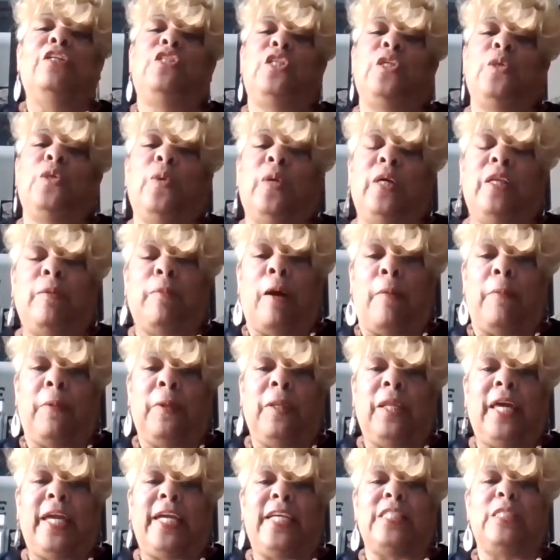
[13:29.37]
to a
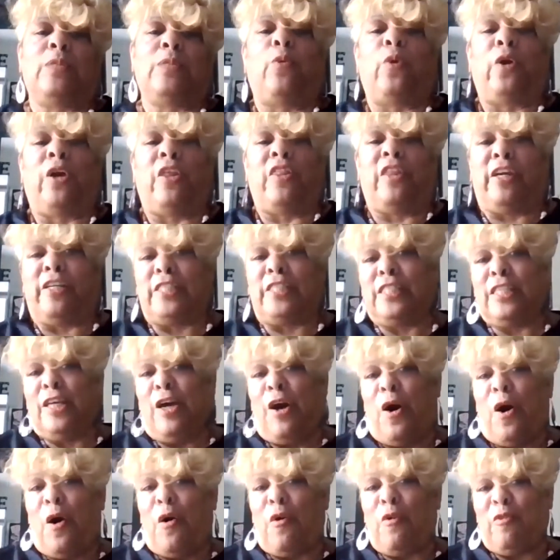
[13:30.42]
place where there's
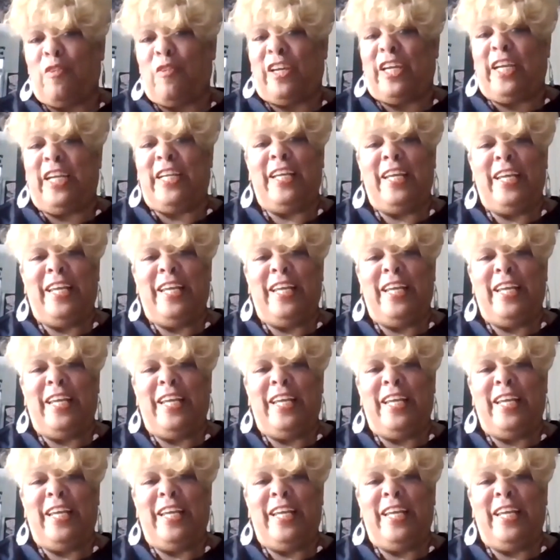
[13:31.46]
COVID.